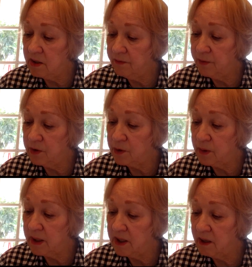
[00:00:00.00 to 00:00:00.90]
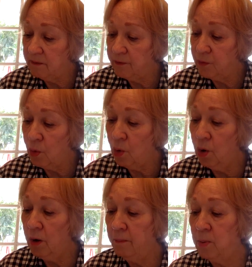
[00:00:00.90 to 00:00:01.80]
the first one. He did
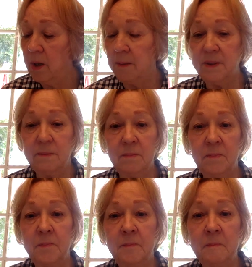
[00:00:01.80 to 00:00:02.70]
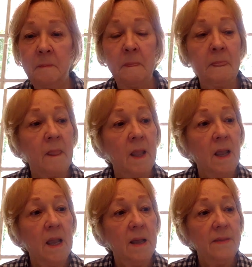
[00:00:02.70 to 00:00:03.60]
4 pull-ups.
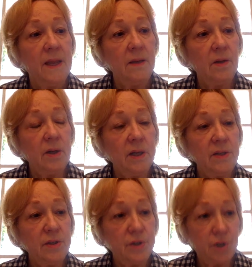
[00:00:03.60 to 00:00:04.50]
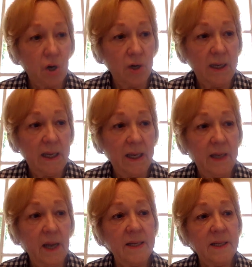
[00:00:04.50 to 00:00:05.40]
Then look at your chart again.
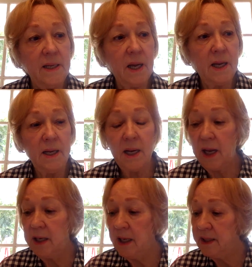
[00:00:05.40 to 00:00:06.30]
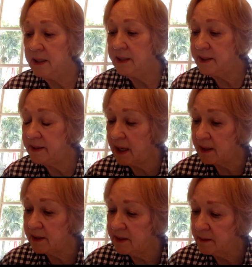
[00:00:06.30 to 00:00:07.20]
1999, he did
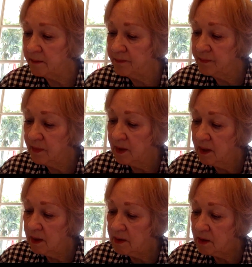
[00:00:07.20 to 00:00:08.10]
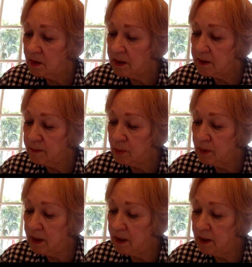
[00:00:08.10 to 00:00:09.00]
6. So let's
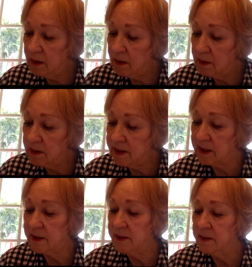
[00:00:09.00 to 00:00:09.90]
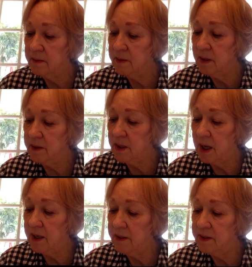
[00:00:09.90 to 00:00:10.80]
put in a little 6, a
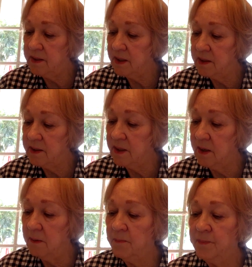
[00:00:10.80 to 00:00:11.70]
dot at the 6 there.